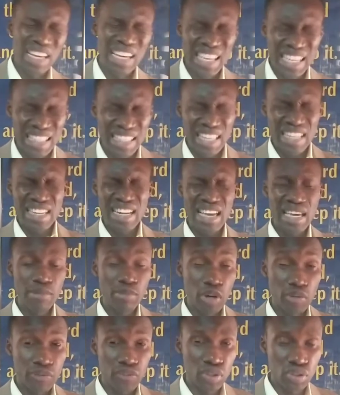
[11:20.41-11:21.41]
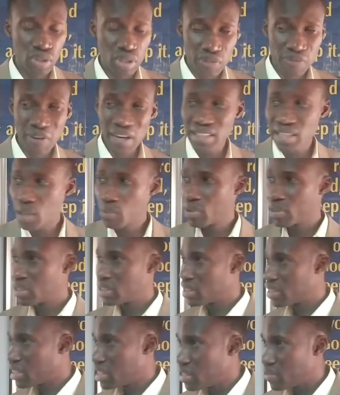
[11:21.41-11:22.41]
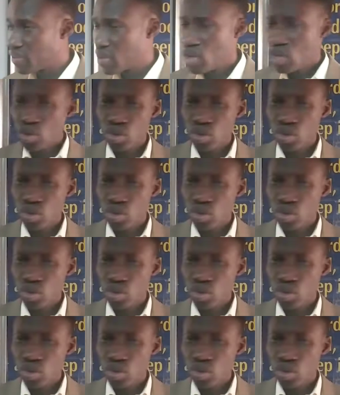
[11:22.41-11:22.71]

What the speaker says: In the name of Jesus, Father, we receive.